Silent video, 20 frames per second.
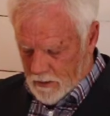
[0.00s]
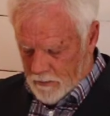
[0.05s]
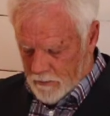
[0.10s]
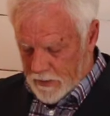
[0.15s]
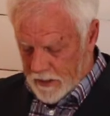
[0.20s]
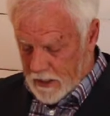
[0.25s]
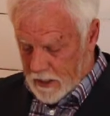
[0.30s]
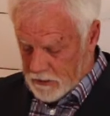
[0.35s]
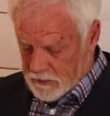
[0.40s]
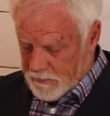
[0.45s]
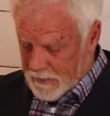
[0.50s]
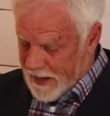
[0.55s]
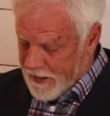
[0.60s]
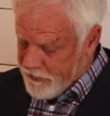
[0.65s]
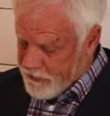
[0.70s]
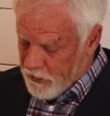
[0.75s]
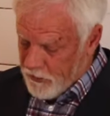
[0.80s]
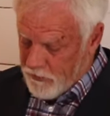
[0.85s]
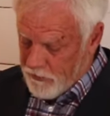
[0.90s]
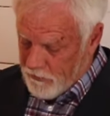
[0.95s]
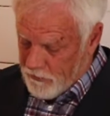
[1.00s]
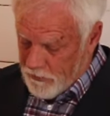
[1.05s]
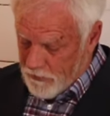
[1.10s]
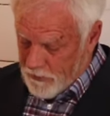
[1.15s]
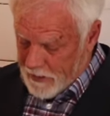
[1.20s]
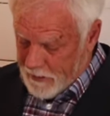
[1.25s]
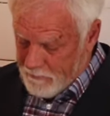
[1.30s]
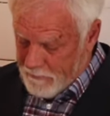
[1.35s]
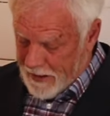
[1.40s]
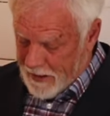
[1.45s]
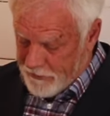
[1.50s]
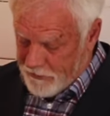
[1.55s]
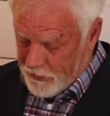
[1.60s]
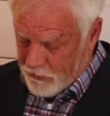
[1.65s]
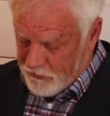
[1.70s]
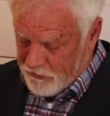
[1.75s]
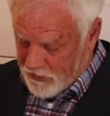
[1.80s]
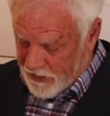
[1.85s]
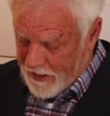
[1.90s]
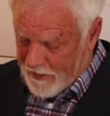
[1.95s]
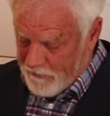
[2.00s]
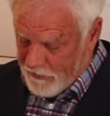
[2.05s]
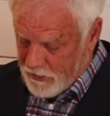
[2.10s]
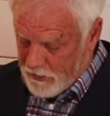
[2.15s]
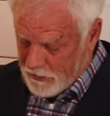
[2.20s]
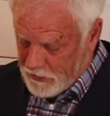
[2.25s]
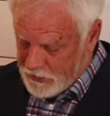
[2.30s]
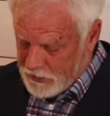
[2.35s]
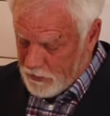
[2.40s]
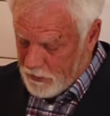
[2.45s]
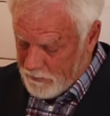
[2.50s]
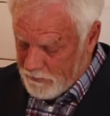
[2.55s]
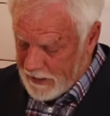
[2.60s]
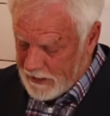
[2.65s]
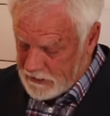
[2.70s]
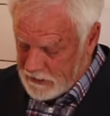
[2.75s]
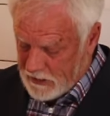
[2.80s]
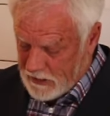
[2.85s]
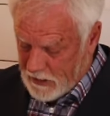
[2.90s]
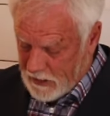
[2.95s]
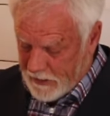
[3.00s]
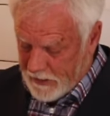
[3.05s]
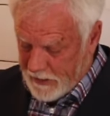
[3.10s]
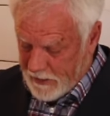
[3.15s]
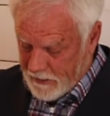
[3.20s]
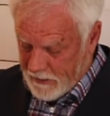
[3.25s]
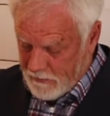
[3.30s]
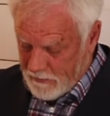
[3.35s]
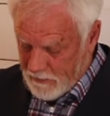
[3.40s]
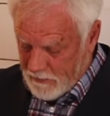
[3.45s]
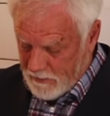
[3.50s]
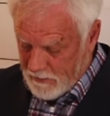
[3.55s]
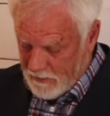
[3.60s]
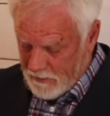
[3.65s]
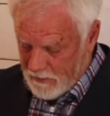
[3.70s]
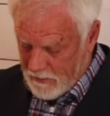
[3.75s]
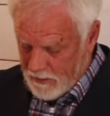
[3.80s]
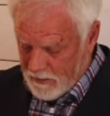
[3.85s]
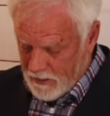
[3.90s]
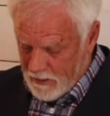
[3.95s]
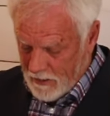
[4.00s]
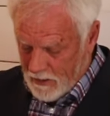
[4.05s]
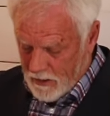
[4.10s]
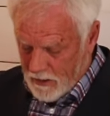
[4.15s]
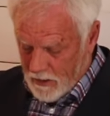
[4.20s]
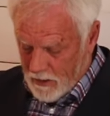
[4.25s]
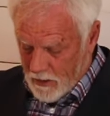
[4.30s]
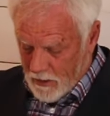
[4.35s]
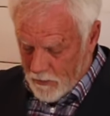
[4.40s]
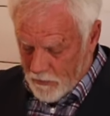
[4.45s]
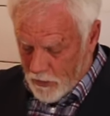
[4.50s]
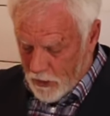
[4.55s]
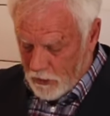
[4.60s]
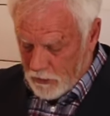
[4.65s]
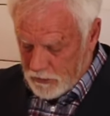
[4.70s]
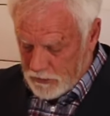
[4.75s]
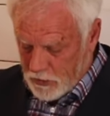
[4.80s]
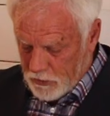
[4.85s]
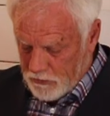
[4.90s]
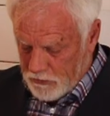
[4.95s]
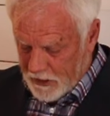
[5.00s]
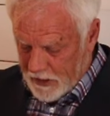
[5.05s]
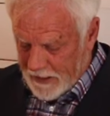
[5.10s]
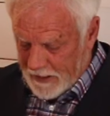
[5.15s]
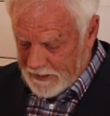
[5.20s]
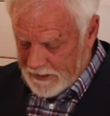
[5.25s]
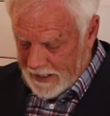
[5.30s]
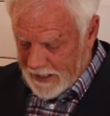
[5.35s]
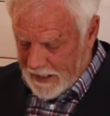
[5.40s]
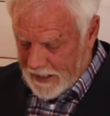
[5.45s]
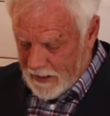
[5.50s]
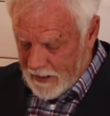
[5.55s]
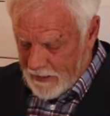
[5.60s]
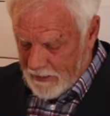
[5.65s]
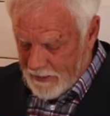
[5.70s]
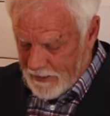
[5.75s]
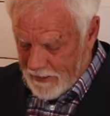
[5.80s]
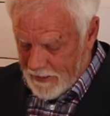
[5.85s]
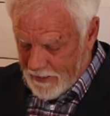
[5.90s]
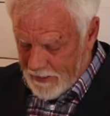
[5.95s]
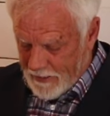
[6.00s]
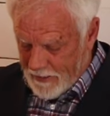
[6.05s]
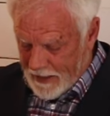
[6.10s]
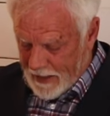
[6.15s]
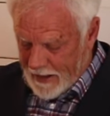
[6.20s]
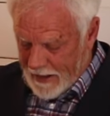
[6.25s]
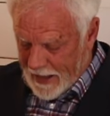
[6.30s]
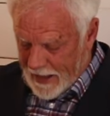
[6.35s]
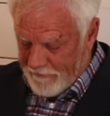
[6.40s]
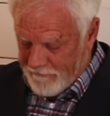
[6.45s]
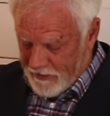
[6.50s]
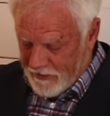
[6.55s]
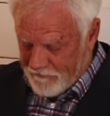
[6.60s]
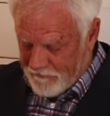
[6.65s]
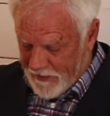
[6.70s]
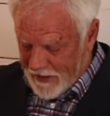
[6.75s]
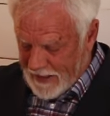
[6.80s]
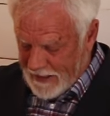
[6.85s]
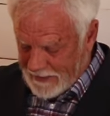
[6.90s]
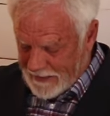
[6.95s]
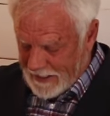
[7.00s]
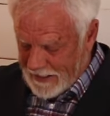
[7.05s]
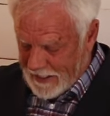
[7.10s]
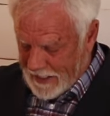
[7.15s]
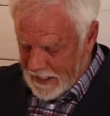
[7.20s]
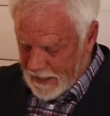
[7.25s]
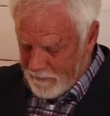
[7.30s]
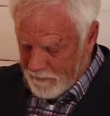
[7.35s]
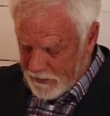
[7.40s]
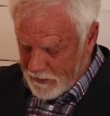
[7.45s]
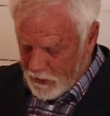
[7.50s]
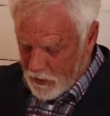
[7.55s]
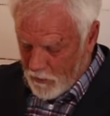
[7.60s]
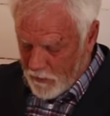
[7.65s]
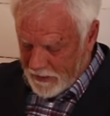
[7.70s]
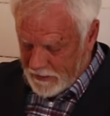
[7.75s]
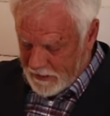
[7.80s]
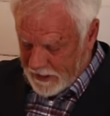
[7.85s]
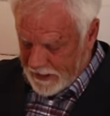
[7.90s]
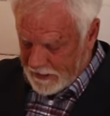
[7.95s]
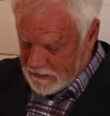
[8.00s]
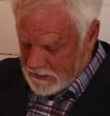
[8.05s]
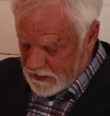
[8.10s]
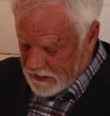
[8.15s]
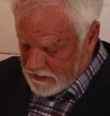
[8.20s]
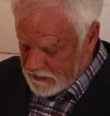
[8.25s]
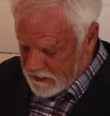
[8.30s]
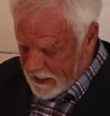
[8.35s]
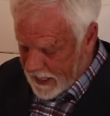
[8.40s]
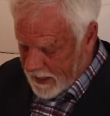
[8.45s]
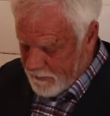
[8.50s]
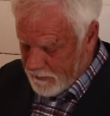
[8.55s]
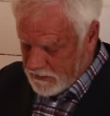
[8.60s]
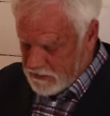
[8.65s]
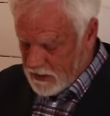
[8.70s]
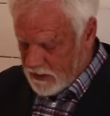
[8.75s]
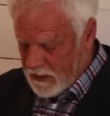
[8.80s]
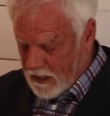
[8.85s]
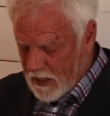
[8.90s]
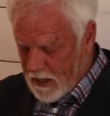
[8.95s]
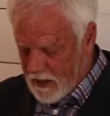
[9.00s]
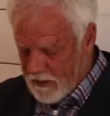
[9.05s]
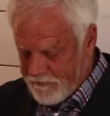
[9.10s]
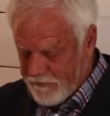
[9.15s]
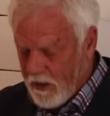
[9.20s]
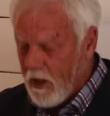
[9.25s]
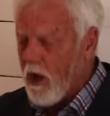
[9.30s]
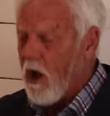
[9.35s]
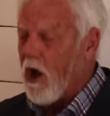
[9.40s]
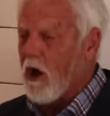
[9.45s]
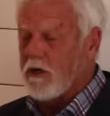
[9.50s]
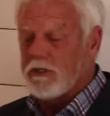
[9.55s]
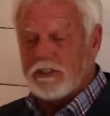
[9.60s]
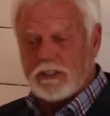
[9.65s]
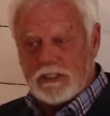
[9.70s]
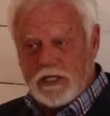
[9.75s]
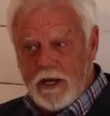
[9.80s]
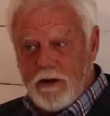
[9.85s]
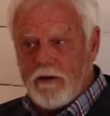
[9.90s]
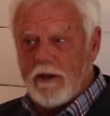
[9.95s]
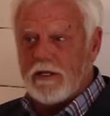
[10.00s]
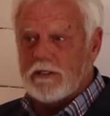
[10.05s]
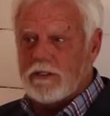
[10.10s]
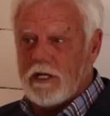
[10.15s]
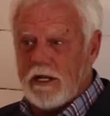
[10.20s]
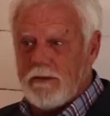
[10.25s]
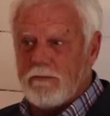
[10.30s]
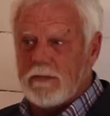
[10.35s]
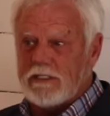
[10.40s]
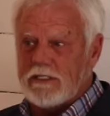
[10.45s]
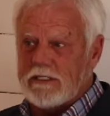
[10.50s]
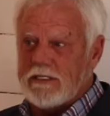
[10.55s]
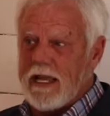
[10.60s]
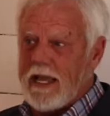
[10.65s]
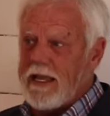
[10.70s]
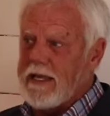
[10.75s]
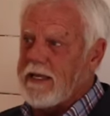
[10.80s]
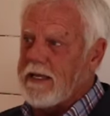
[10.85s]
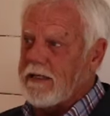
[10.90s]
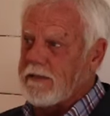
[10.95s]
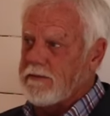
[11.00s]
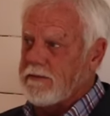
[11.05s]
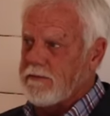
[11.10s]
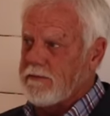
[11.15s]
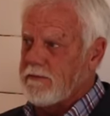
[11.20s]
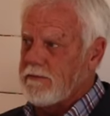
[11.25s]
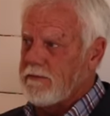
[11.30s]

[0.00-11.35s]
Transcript: Because Matthew in Matthew 7, Yeshua makes it clear those who think they that having faith in him and doing things in his name is enough are seriously mistaken.